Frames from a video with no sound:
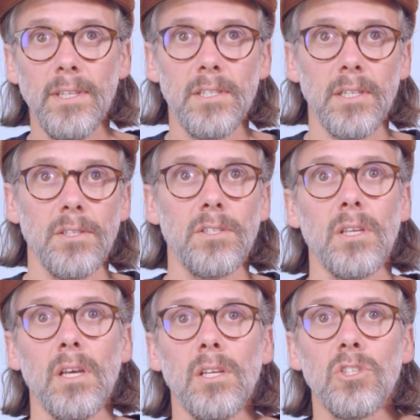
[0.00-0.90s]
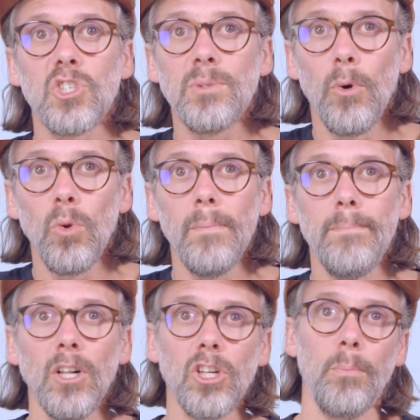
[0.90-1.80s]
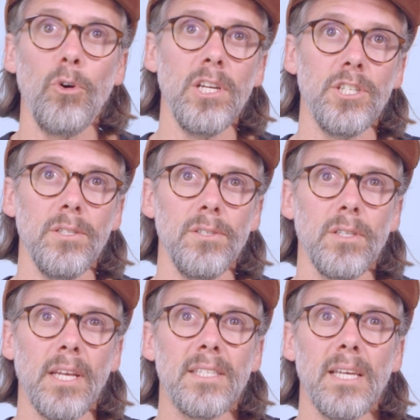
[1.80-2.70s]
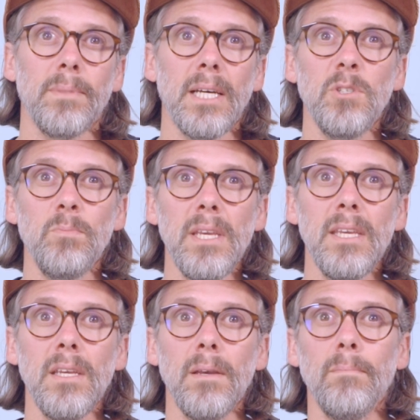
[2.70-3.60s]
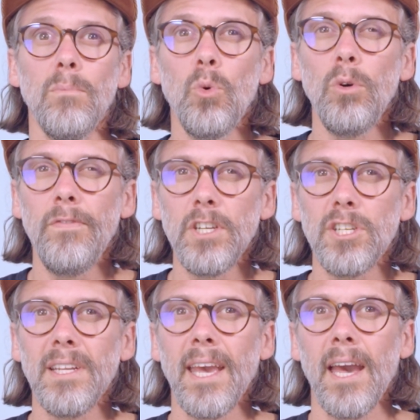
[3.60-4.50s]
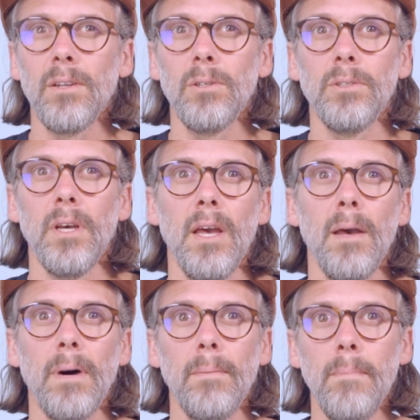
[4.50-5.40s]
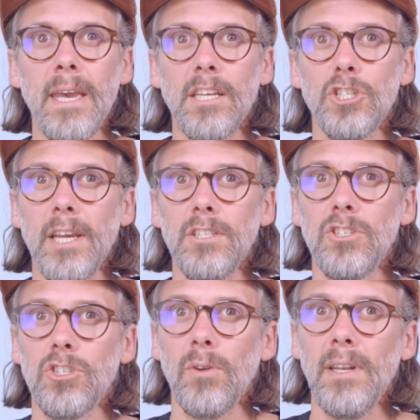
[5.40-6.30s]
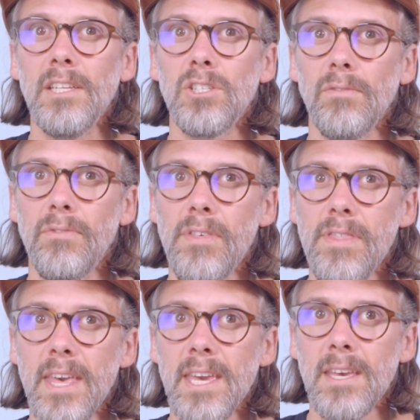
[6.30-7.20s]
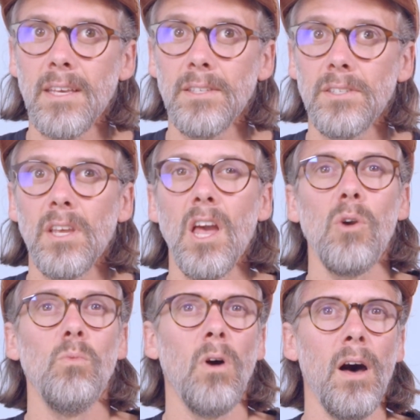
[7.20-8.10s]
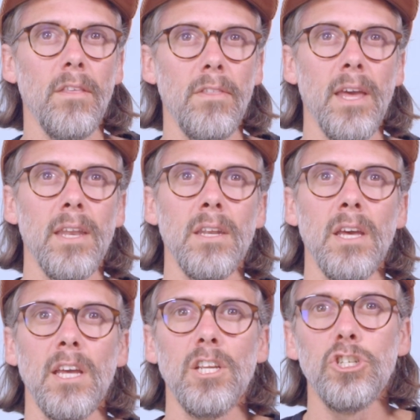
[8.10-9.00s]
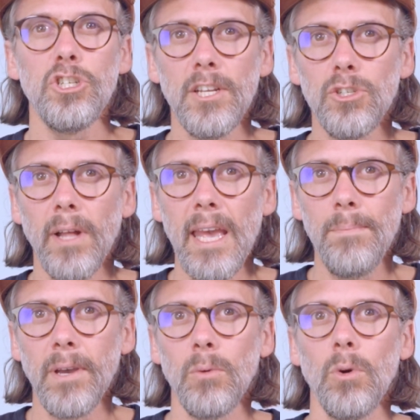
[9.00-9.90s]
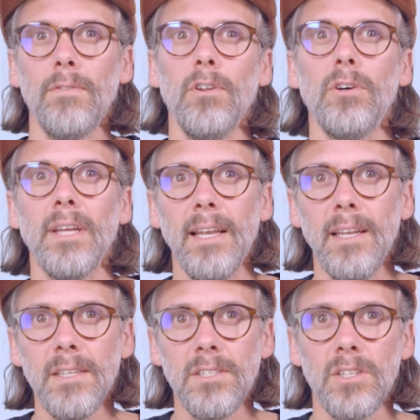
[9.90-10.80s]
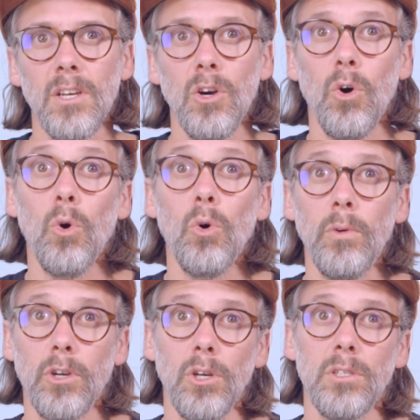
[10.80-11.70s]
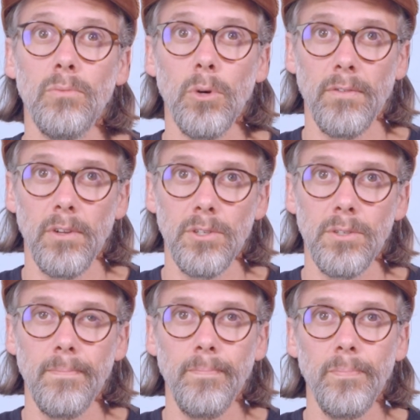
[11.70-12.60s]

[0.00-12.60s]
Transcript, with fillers: instance, Smaller bulk operations can sometimes be more efficiently handled by make changes to a list of things rather than schedule API workflow on a list or recursive workflows.